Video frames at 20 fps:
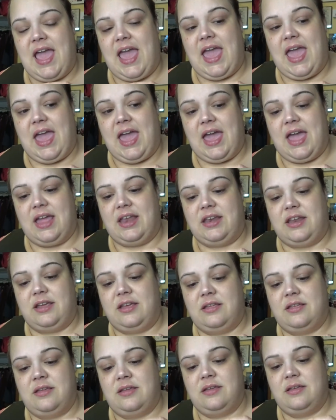and
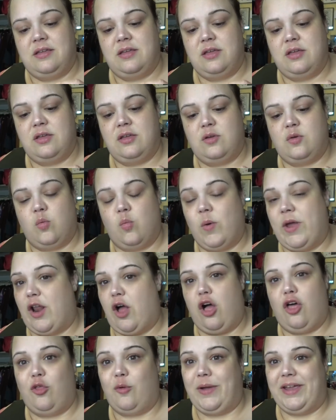went
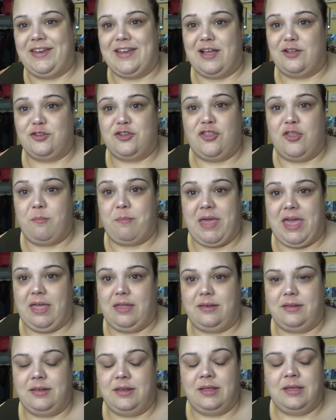all the way down to the
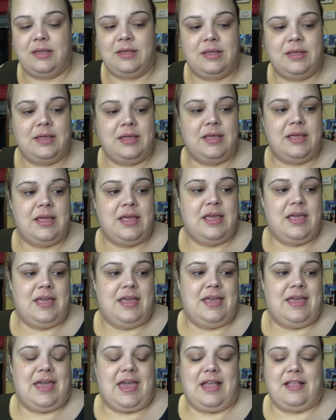bed.
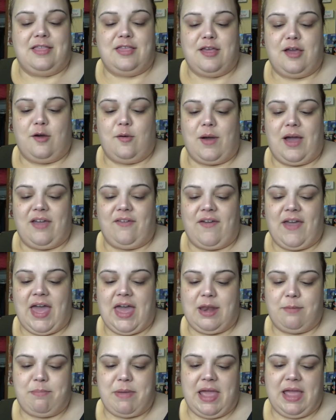And so I've
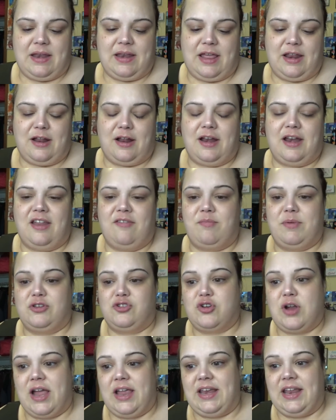had a band aid on, I've been
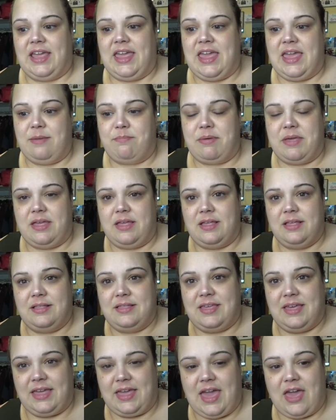trying to keep it
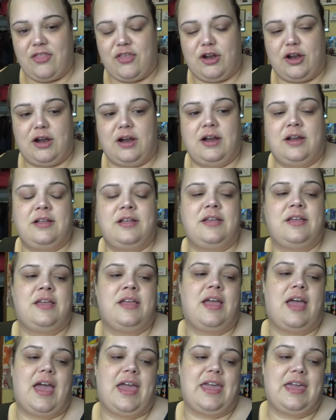together.
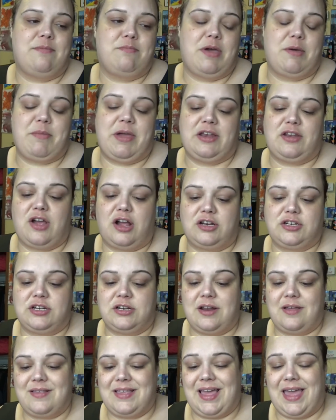I emailed my doctor
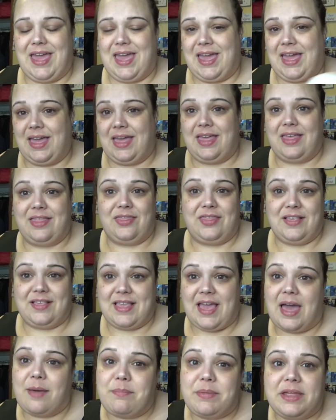and I was like, hey, this
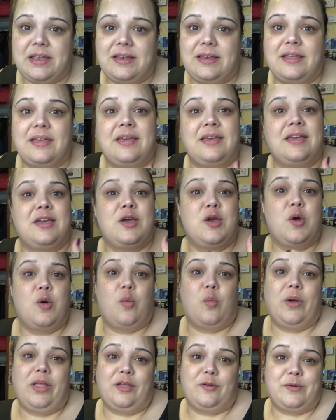happened.
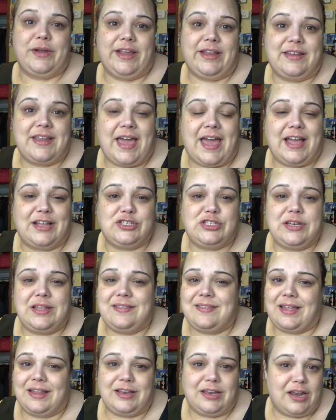Will it reattach? And
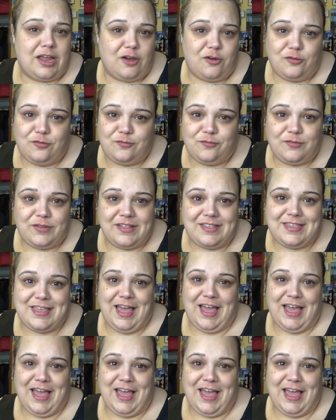he's like, no, it's